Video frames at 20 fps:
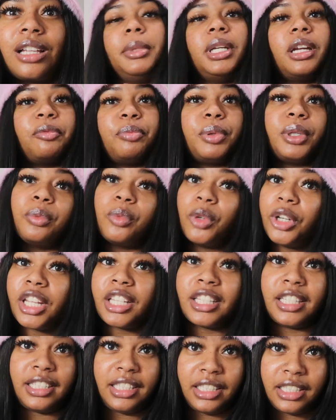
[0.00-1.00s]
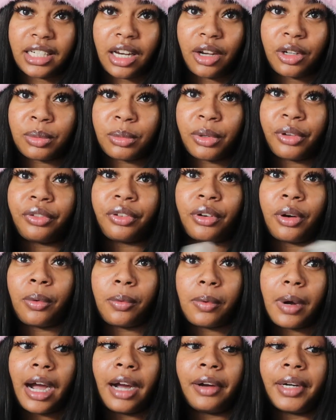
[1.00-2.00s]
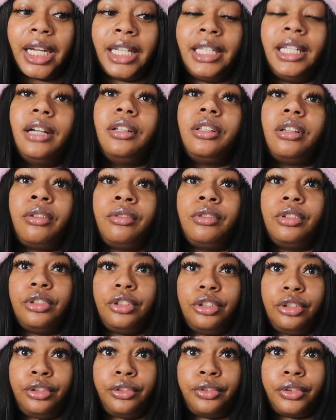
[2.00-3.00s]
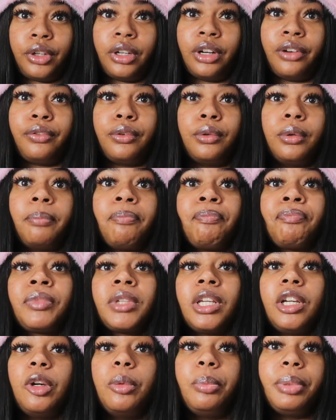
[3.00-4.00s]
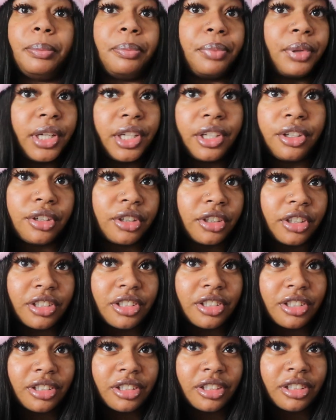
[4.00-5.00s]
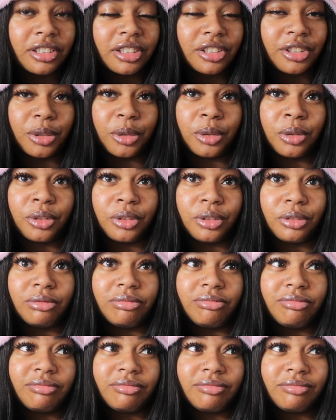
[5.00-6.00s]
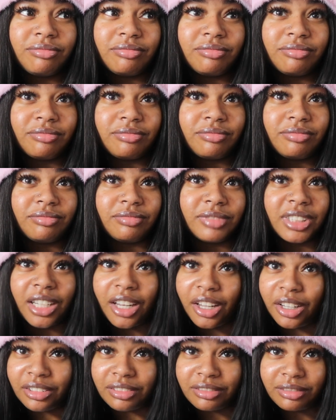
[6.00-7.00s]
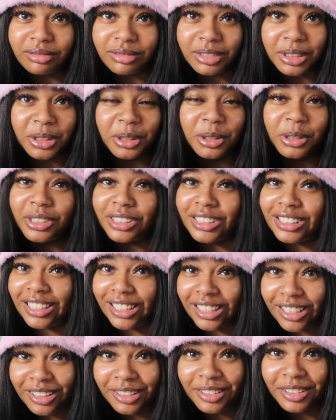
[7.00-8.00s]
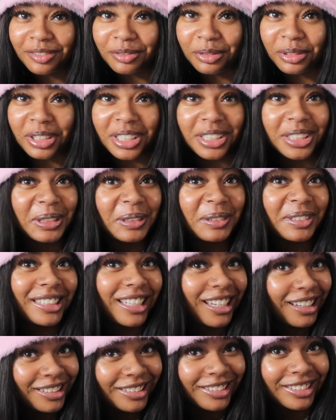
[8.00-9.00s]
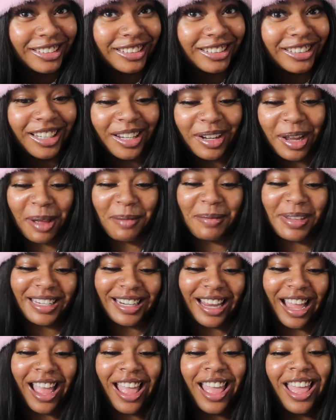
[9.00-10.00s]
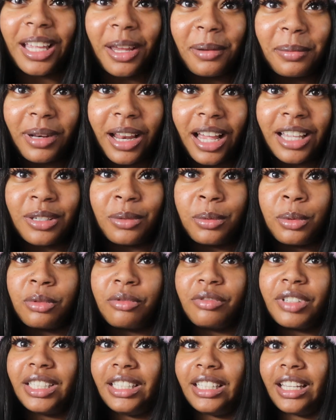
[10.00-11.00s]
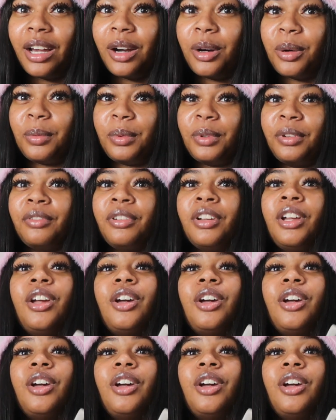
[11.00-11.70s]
I mean, I've been wanting the DJI Osmo for a while, and now that I've got the new phone, I thought it would be pretty good to, you know, use it for its skills, you know what I mean? Like, stabilizer will really help with